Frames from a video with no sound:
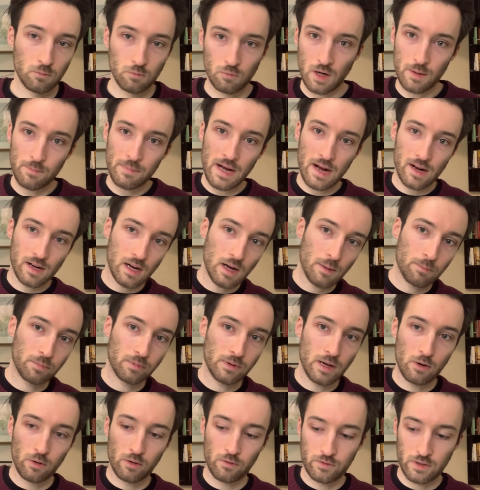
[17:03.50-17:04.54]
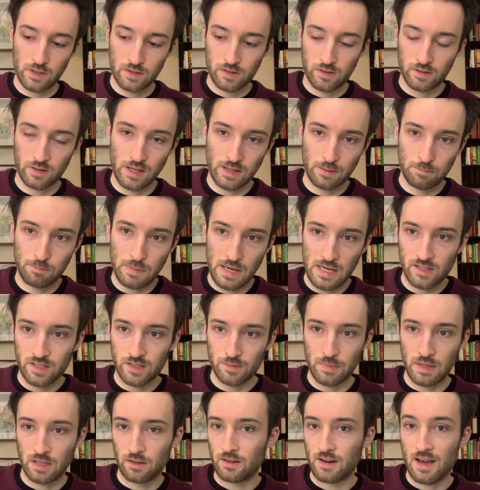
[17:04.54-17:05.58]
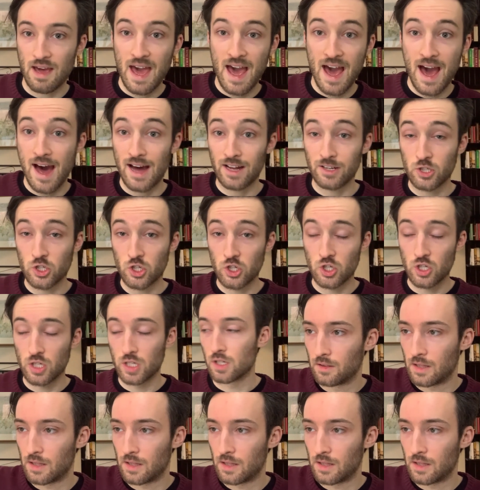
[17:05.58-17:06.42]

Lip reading: run back up out of this like basement hatch.